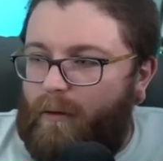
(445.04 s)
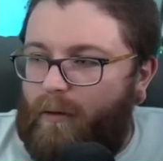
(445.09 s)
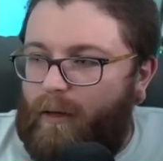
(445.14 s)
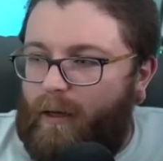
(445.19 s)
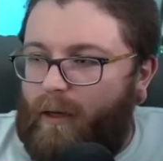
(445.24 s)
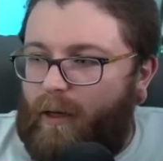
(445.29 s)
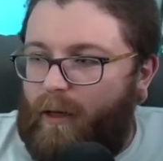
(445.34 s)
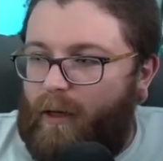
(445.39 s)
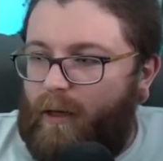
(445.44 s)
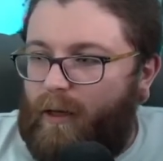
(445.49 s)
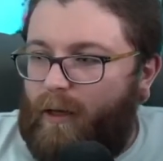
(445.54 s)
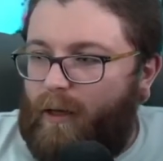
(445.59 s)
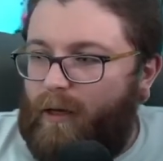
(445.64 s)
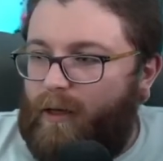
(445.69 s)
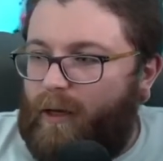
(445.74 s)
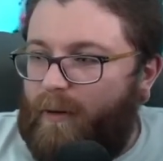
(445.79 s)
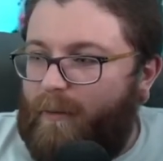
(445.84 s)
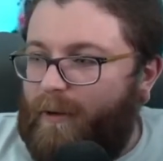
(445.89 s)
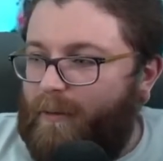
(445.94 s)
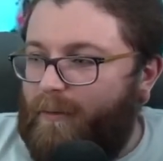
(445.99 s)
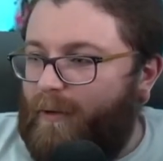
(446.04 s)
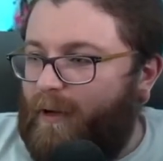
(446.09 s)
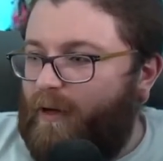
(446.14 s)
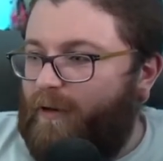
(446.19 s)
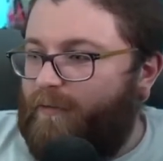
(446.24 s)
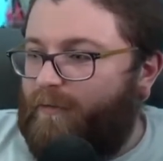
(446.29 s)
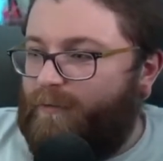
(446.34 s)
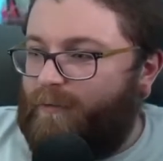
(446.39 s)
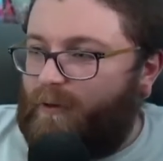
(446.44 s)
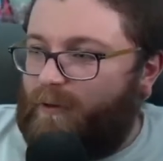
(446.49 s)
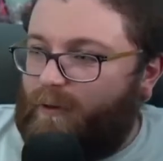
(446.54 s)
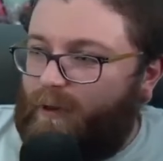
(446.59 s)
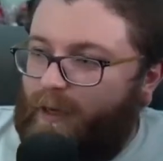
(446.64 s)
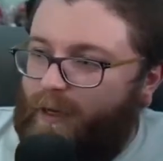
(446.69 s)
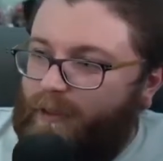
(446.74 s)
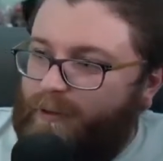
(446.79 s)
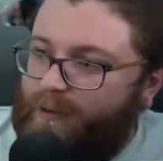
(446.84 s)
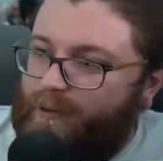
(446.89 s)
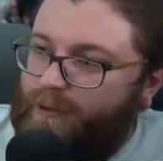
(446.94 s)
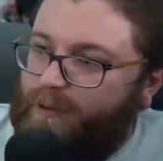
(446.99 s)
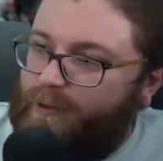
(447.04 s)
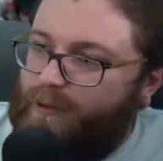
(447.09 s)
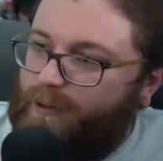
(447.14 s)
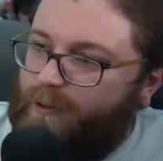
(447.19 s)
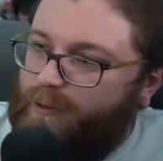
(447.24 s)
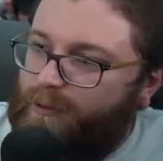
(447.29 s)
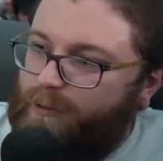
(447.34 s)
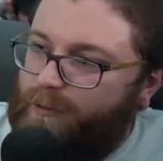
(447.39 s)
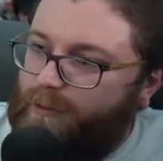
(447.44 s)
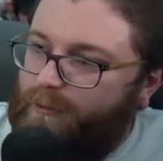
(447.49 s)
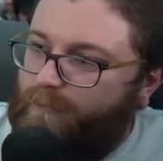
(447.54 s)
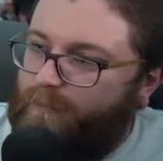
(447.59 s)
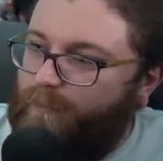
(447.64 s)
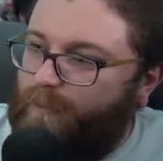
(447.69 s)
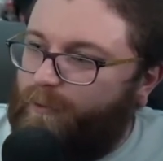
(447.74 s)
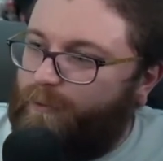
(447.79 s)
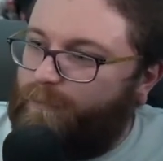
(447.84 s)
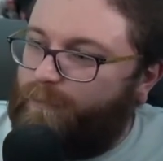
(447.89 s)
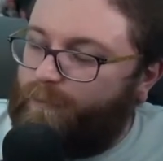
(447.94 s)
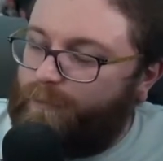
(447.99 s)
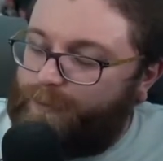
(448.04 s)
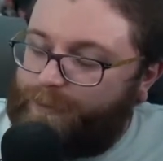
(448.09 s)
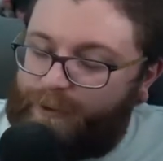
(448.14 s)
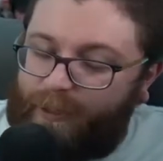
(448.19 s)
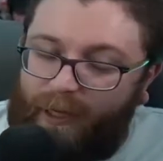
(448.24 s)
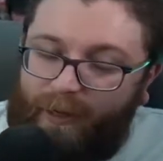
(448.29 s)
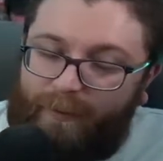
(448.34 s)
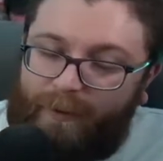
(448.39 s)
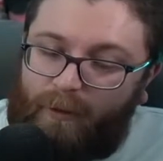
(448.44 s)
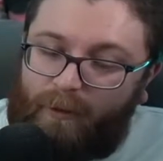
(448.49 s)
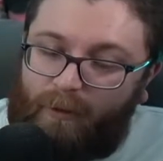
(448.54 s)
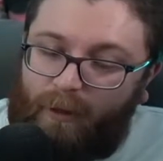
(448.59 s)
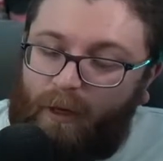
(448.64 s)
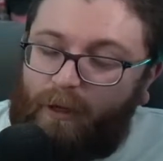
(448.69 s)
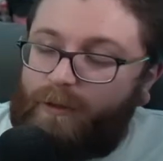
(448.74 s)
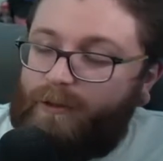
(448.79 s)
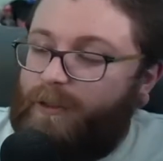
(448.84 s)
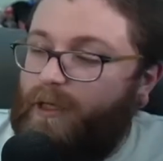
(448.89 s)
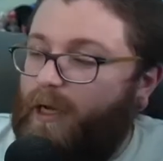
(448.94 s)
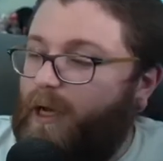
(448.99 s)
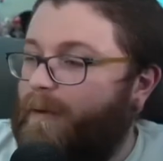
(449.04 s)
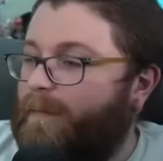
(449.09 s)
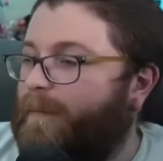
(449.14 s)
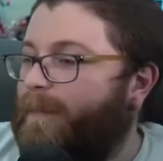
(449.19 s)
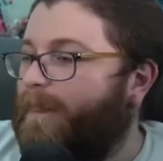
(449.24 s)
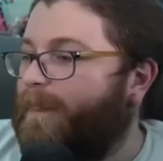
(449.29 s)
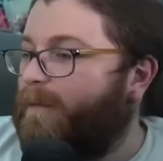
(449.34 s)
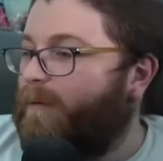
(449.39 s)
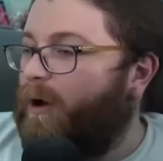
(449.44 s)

and I made money from you guys for the first time in a long time.